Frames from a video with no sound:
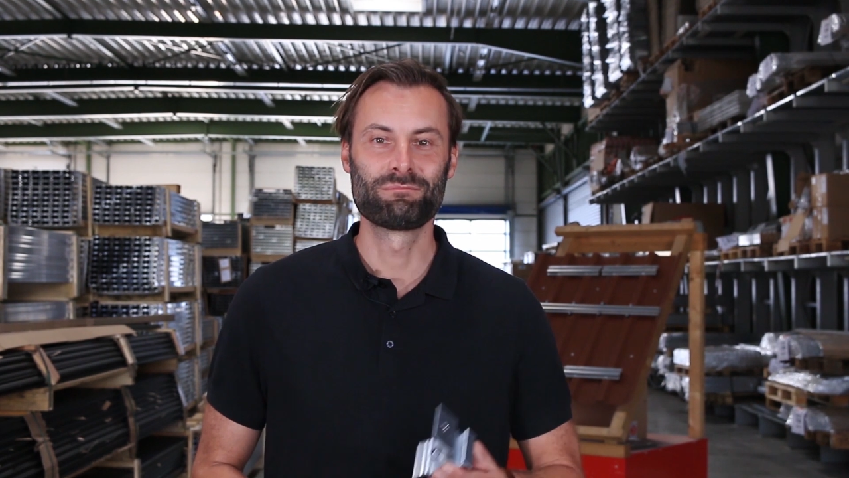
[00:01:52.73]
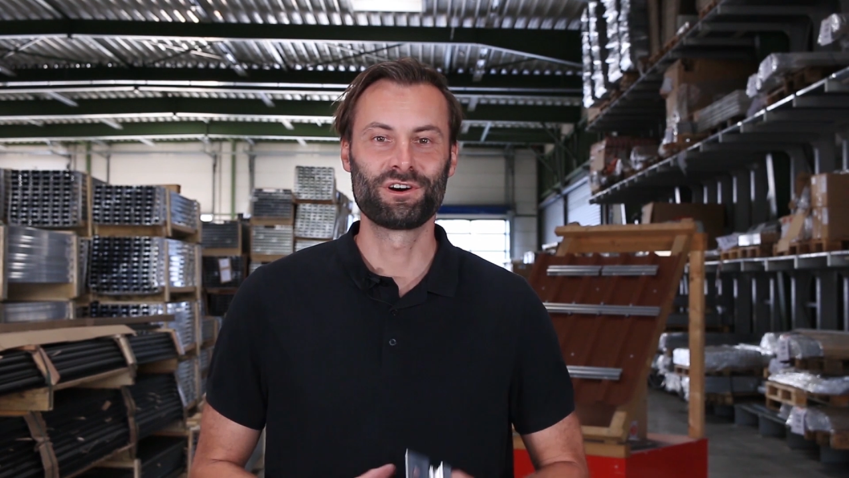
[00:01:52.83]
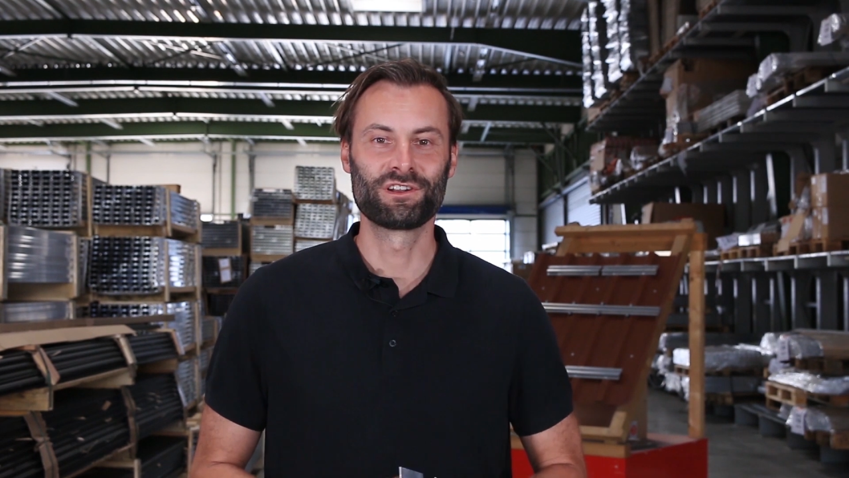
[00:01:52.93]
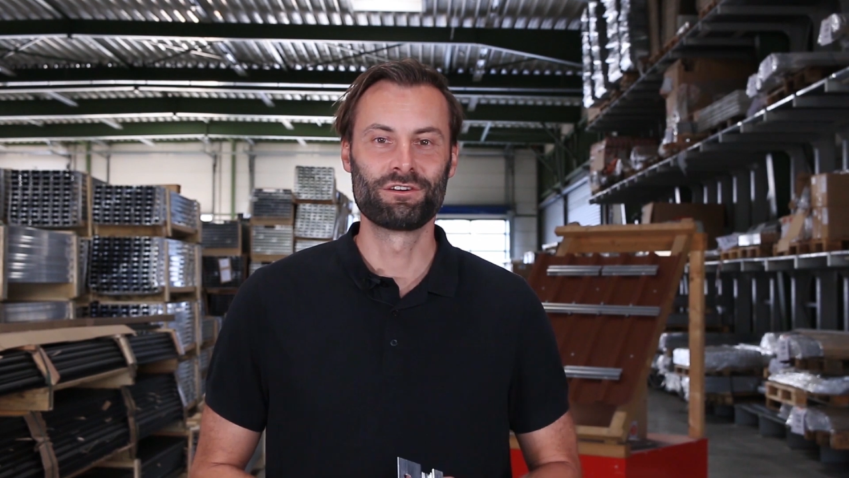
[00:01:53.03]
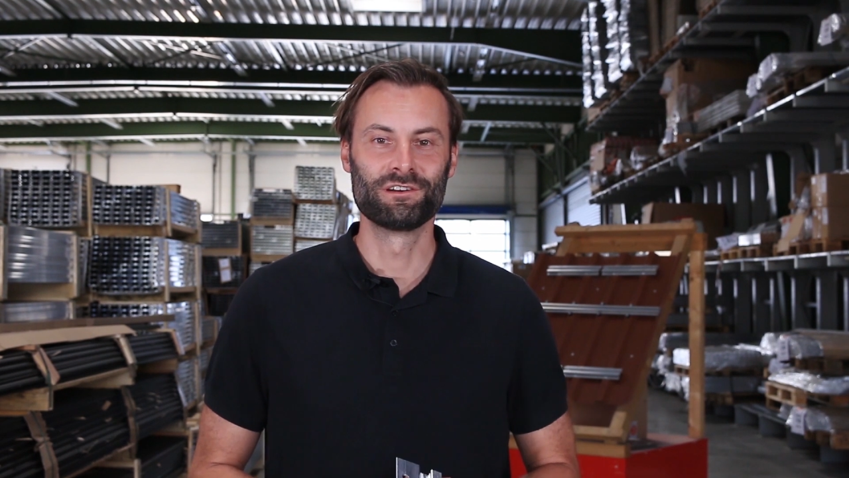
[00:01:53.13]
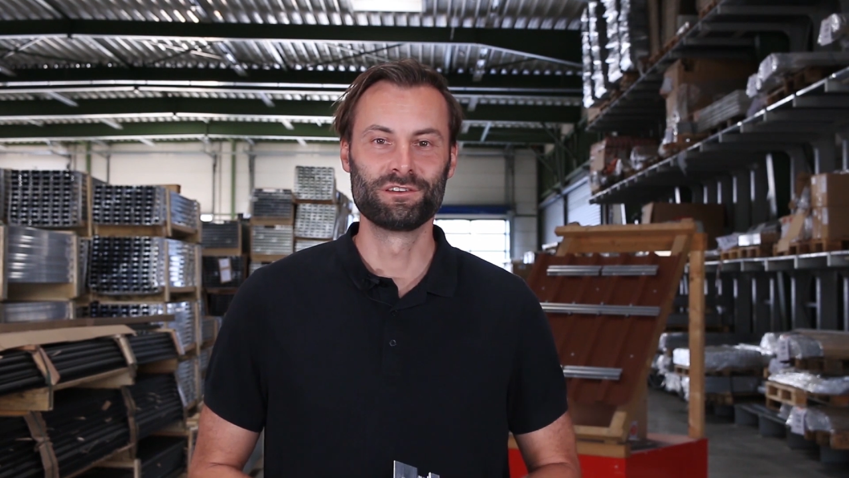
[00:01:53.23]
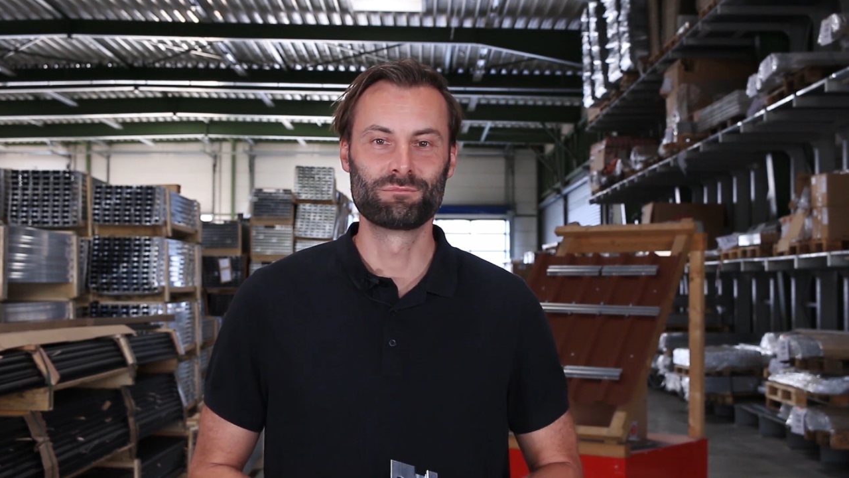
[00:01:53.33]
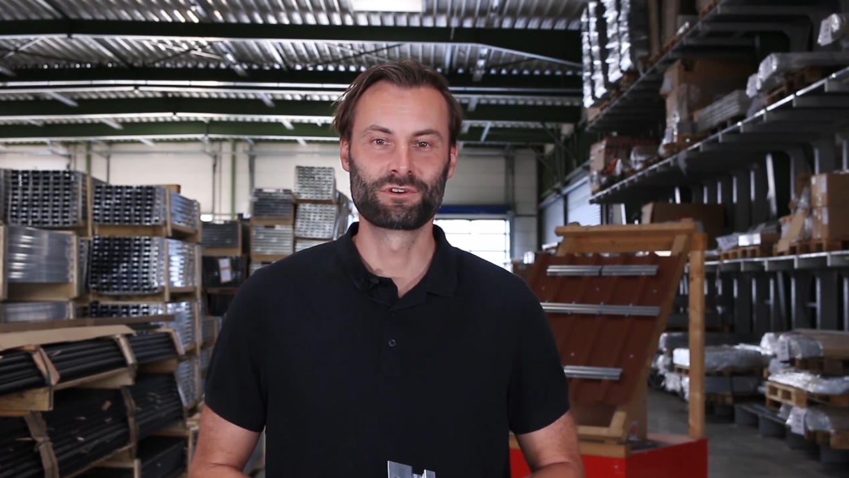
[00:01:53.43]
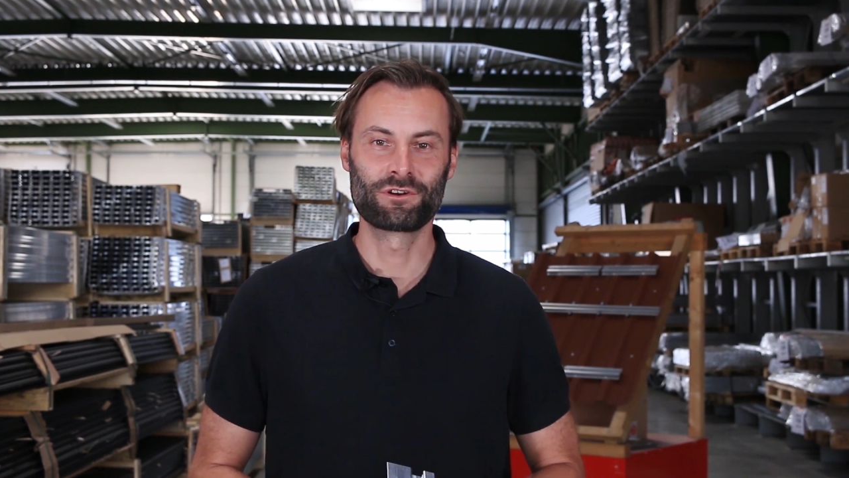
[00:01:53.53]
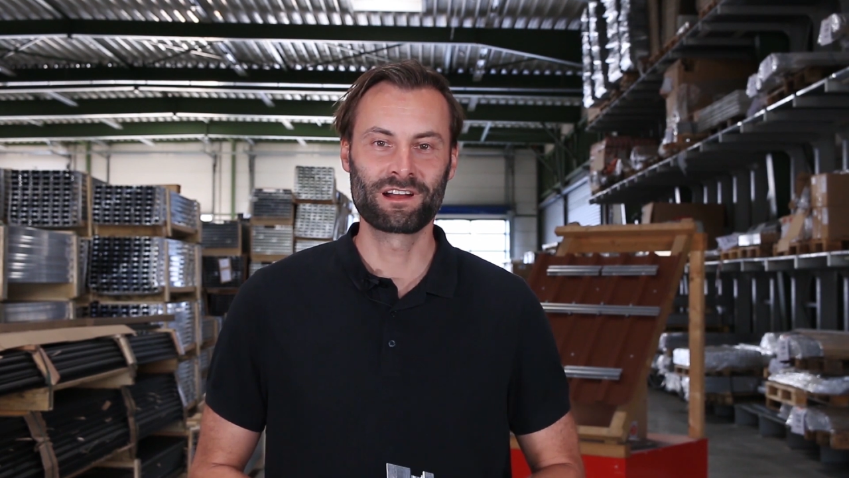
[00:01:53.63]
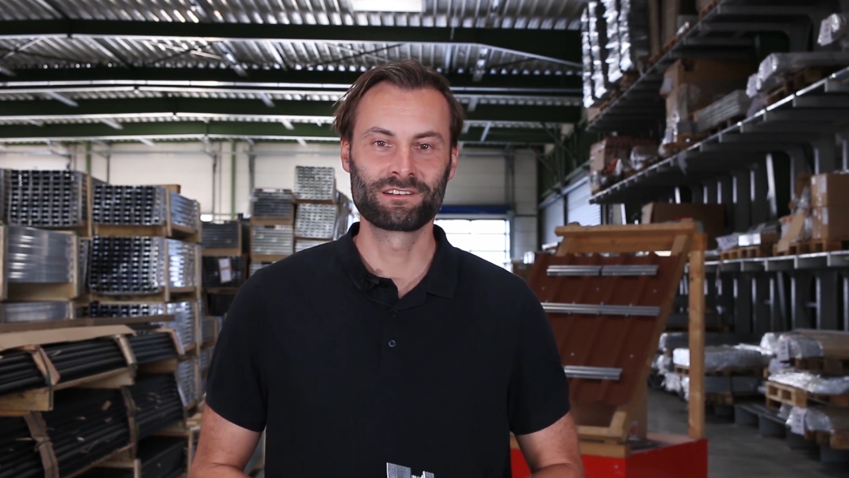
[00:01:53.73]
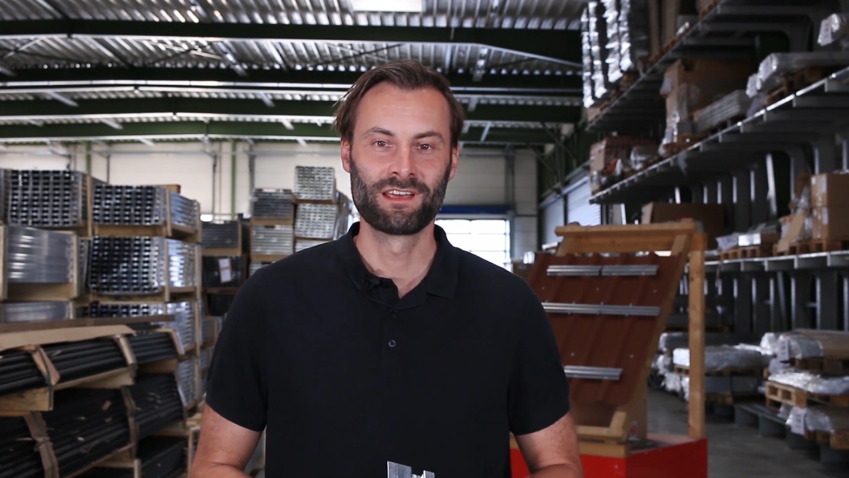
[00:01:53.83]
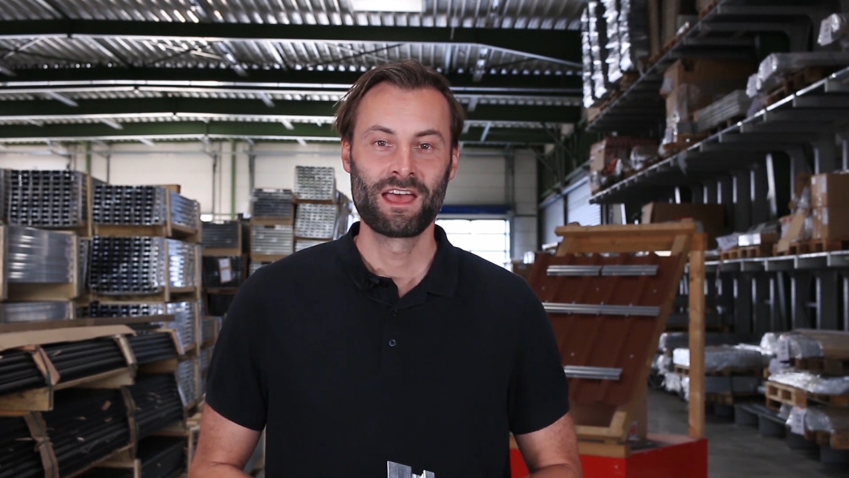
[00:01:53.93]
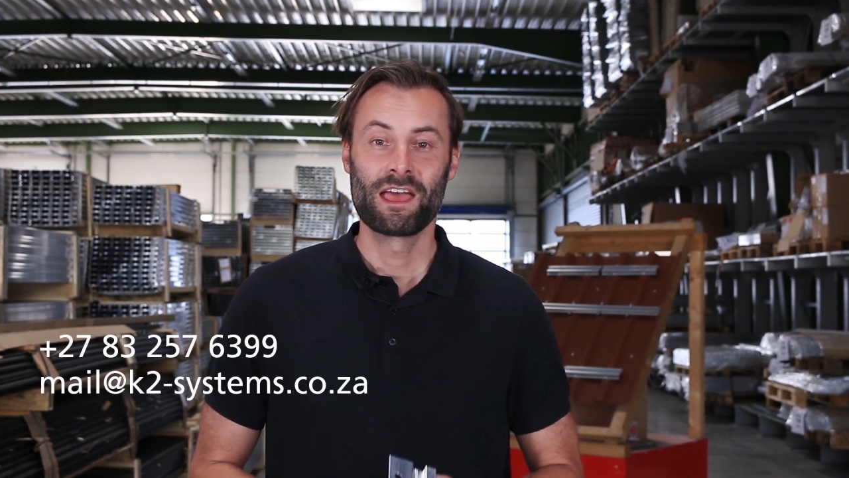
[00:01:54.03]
about our new product.